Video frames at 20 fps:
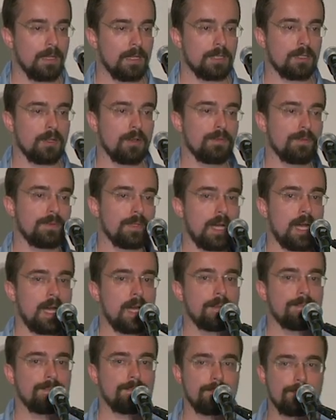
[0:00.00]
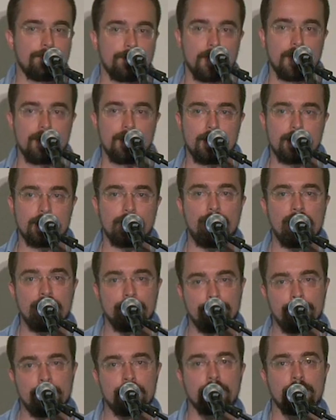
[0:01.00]
So uh, the
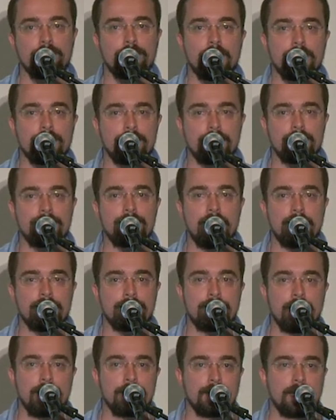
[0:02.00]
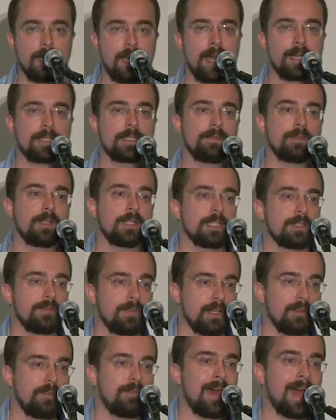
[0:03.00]
benefit of this is that then active learning is
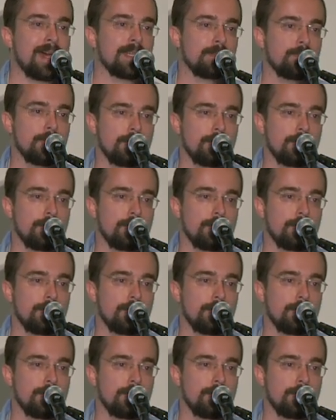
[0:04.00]
very fast.